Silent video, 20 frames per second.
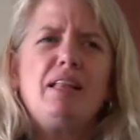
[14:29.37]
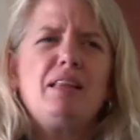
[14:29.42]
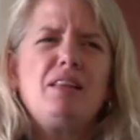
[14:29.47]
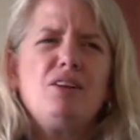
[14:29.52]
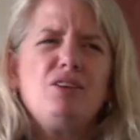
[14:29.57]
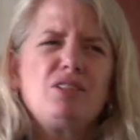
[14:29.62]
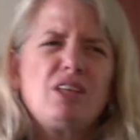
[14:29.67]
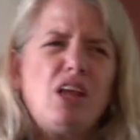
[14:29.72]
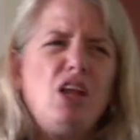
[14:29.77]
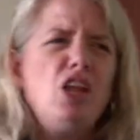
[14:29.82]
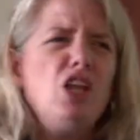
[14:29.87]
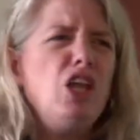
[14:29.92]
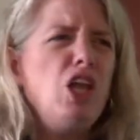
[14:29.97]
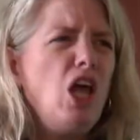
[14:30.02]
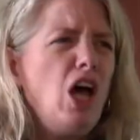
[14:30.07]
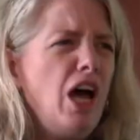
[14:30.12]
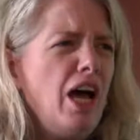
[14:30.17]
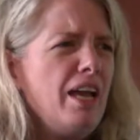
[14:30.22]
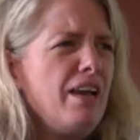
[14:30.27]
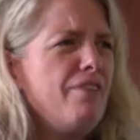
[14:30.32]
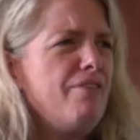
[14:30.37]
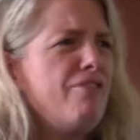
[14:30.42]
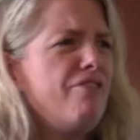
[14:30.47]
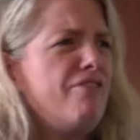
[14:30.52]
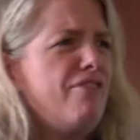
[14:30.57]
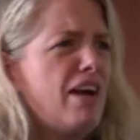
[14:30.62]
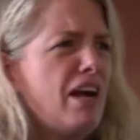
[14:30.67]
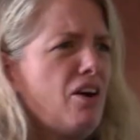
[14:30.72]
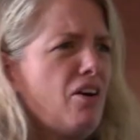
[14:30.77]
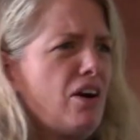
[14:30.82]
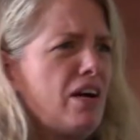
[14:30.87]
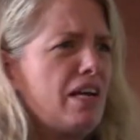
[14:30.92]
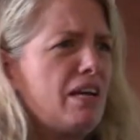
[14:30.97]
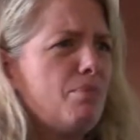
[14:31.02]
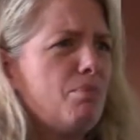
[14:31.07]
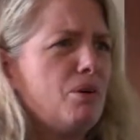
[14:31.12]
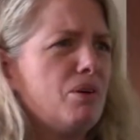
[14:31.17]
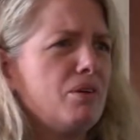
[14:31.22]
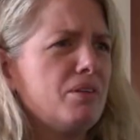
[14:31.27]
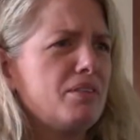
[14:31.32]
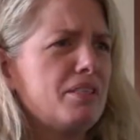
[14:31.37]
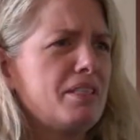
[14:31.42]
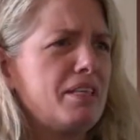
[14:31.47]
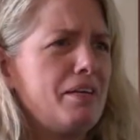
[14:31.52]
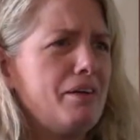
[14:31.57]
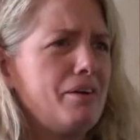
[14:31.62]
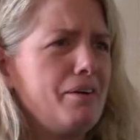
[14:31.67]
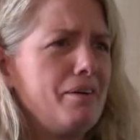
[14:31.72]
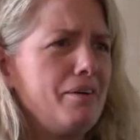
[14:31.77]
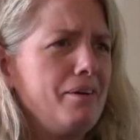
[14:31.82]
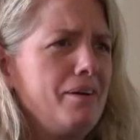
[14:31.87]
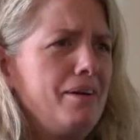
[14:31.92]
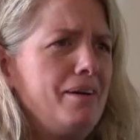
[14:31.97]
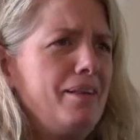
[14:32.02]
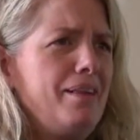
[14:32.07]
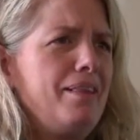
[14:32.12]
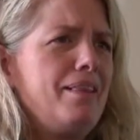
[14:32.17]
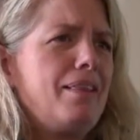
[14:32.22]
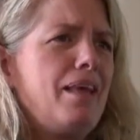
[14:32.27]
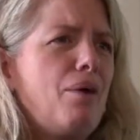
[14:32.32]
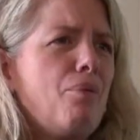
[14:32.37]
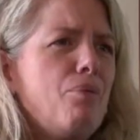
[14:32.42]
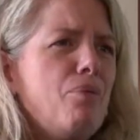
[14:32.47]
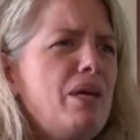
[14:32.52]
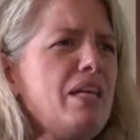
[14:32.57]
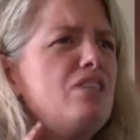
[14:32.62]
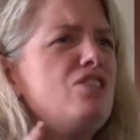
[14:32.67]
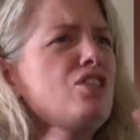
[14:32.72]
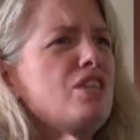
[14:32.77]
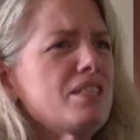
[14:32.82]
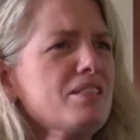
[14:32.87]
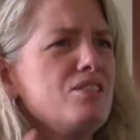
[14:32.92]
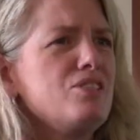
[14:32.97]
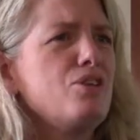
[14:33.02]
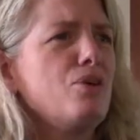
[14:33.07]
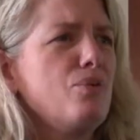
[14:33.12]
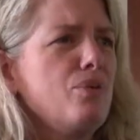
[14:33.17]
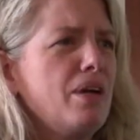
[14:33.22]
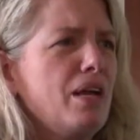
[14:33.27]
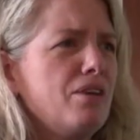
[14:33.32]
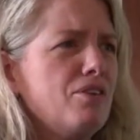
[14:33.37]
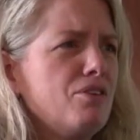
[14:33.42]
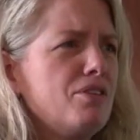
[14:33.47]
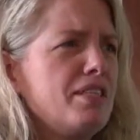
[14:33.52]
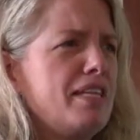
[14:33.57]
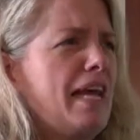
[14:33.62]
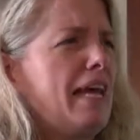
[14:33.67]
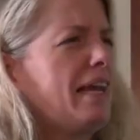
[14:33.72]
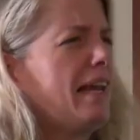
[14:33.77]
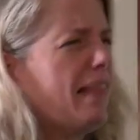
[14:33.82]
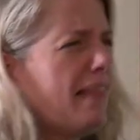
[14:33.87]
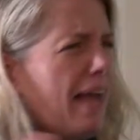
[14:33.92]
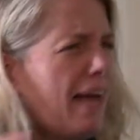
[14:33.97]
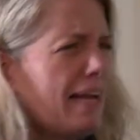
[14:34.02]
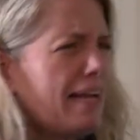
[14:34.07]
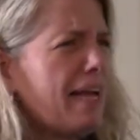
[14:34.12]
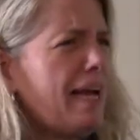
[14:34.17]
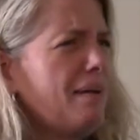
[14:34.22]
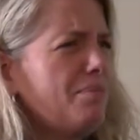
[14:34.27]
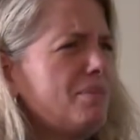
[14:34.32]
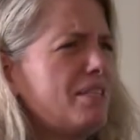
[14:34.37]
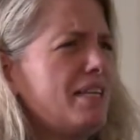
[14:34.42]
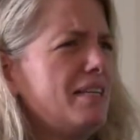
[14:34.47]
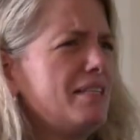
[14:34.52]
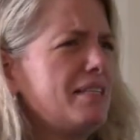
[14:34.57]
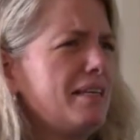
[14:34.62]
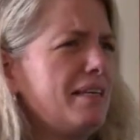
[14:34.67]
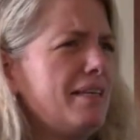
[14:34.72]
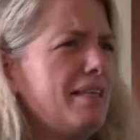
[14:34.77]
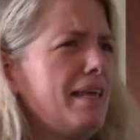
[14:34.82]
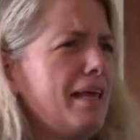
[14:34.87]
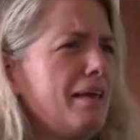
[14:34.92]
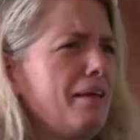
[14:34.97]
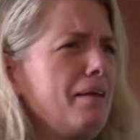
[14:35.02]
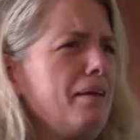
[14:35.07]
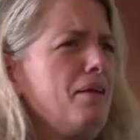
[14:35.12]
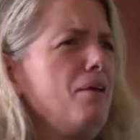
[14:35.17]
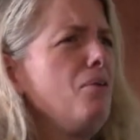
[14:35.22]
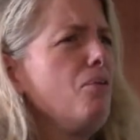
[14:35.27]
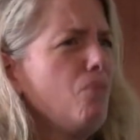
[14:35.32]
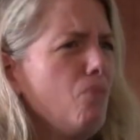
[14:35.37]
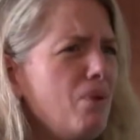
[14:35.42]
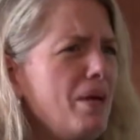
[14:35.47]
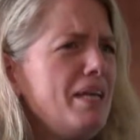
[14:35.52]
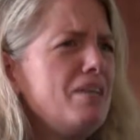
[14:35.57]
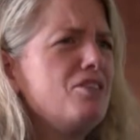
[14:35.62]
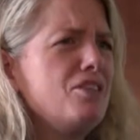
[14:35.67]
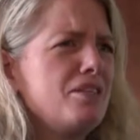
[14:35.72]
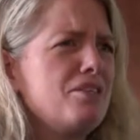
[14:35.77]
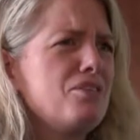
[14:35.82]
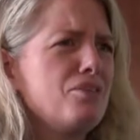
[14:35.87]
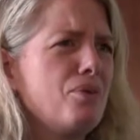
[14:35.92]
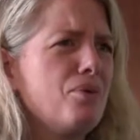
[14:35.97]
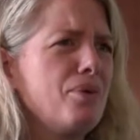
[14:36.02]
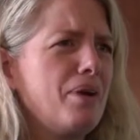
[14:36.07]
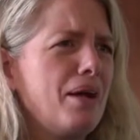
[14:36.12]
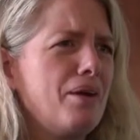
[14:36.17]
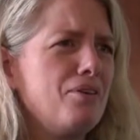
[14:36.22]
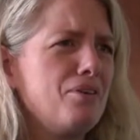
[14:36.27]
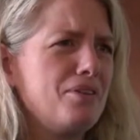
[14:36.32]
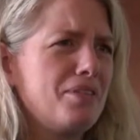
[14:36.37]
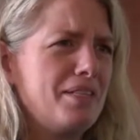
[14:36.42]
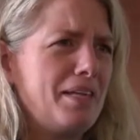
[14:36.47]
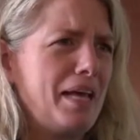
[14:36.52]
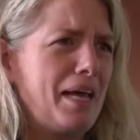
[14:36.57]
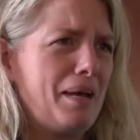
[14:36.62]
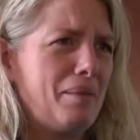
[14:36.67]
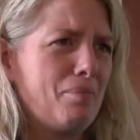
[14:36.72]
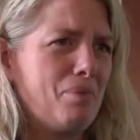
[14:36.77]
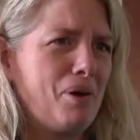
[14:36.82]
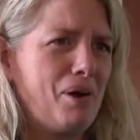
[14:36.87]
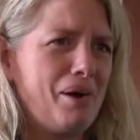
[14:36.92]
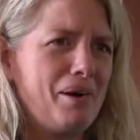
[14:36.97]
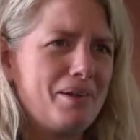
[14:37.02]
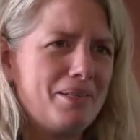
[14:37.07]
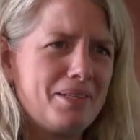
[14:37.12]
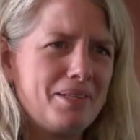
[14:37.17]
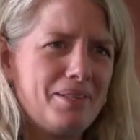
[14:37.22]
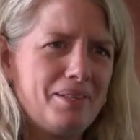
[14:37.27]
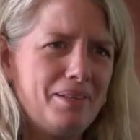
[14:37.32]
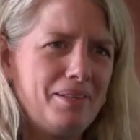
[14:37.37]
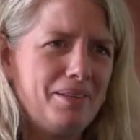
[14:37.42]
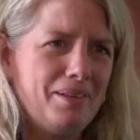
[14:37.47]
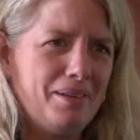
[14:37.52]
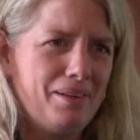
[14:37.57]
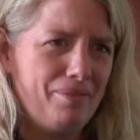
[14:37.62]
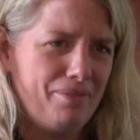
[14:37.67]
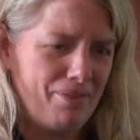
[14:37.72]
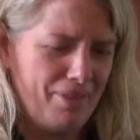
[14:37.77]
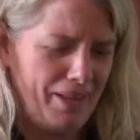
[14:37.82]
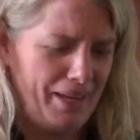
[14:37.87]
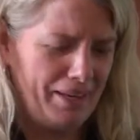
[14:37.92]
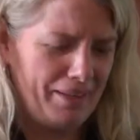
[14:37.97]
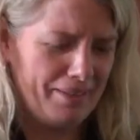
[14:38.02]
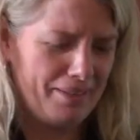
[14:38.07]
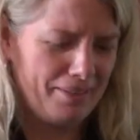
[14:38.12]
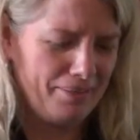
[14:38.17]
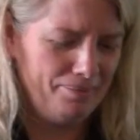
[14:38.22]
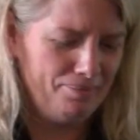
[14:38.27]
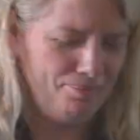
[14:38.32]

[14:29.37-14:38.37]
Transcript: there's a lot of variables here that we just don't understand, and that comes into the we just don't understand part of things.